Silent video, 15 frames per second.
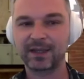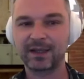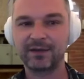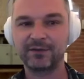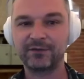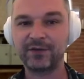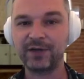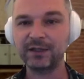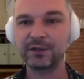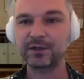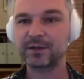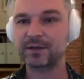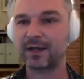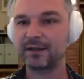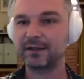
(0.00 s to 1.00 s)
The funnel
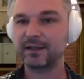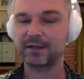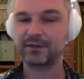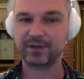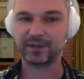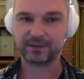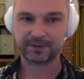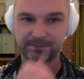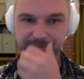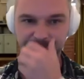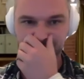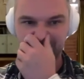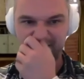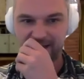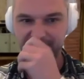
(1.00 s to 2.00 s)
looks kind of like this.
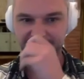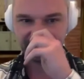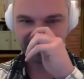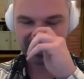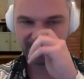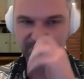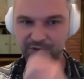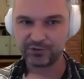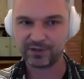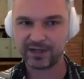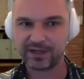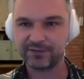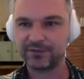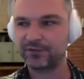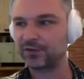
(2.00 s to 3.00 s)
At the top, you
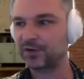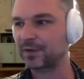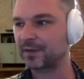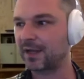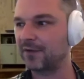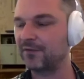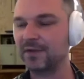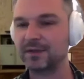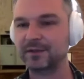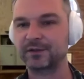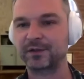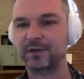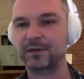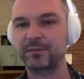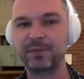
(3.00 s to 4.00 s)
have first-time
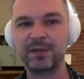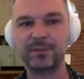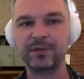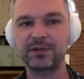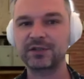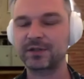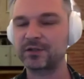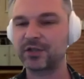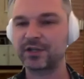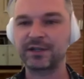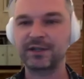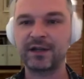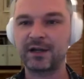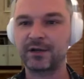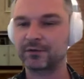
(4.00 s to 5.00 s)
visitors, people just checking
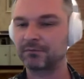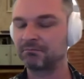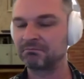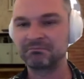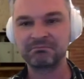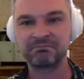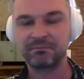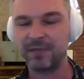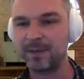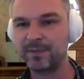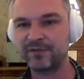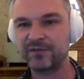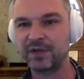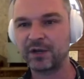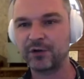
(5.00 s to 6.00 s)
it out. Maybe
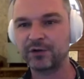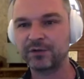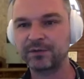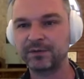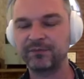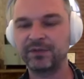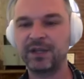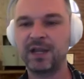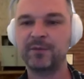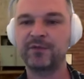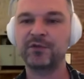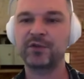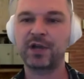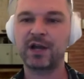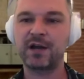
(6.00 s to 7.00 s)
they heard the name of
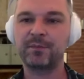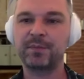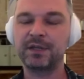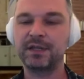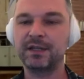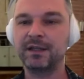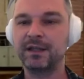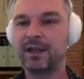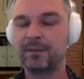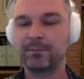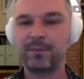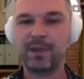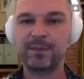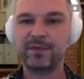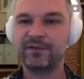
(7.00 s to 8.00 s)
your company,
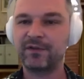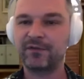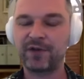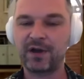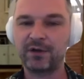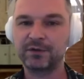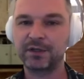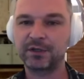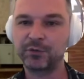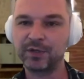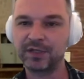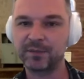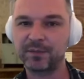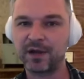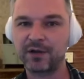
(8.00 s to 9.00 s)
maybe they found a
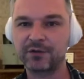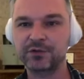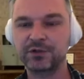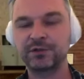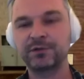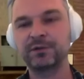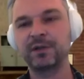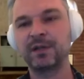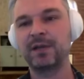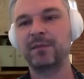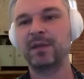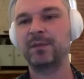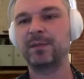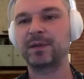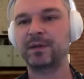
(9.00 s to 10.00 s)
tweet about you,
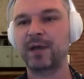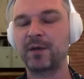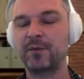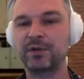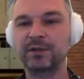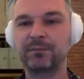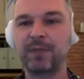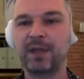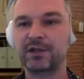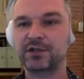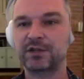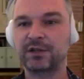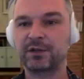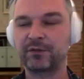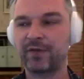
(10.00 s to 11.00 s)
maybe someone
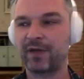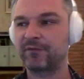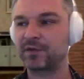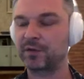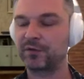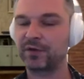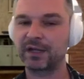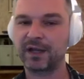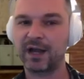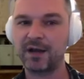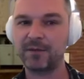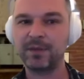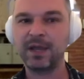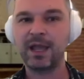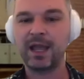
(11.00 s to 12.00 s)
mentioned them. So they
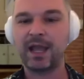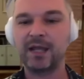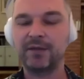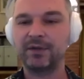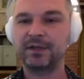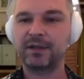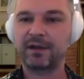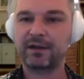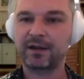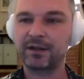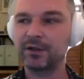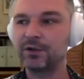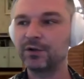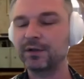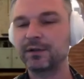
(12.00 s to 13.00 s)
come and they take a
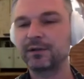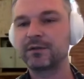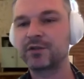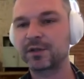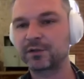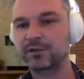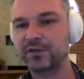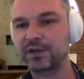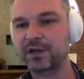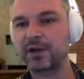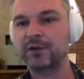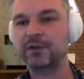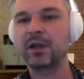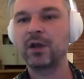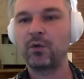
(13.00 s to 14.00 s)
look just to figure
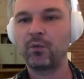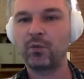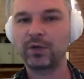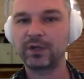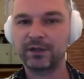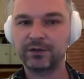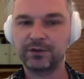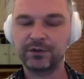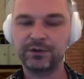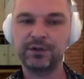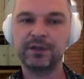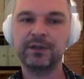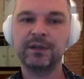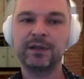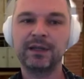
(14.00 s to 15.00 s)
out what are you
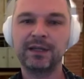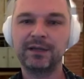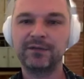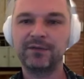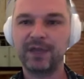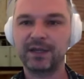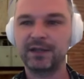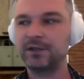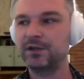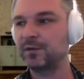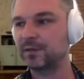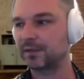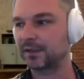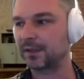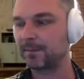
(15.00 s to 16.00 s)
doing, if they can
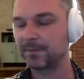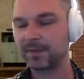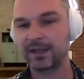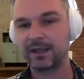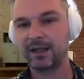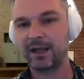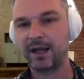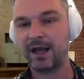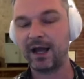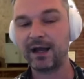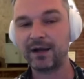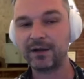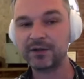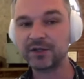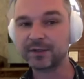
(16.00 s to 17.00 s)
use it.
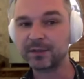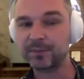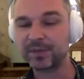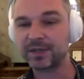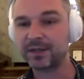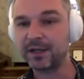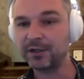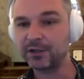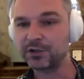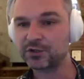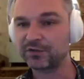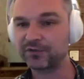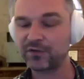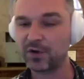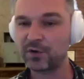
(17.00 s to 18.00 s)
Just a percentage
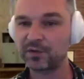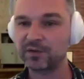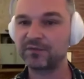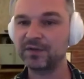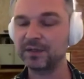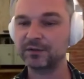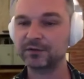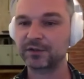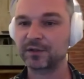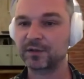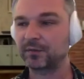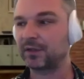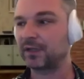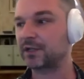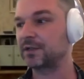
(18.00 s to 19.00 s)
of those visitors
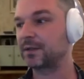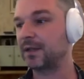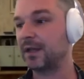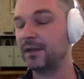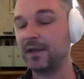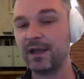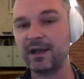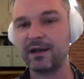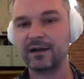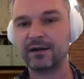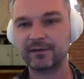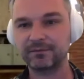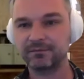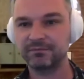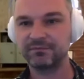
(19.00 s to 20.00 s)
will actually say,
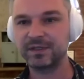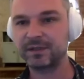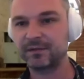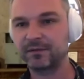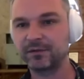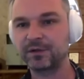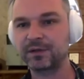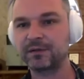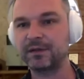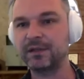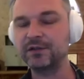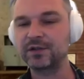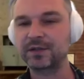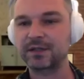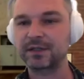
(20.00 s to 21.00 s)
yeah, this looks
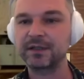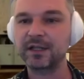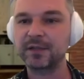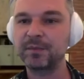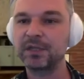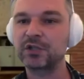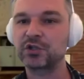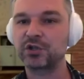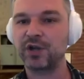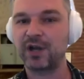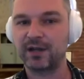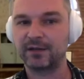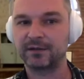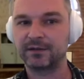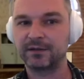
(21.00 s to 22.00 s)
interesting, let me
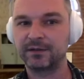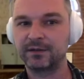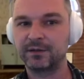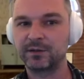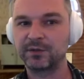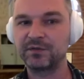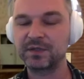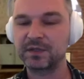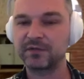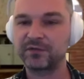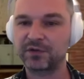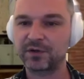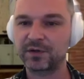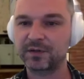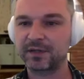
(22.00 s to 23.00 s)
try it. So these are
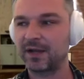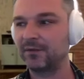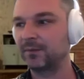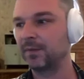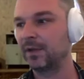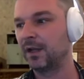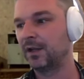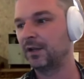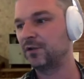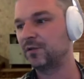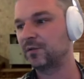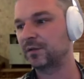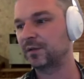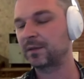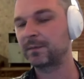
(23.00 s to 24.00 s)
first-time
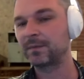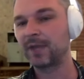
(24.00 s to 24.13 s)
users.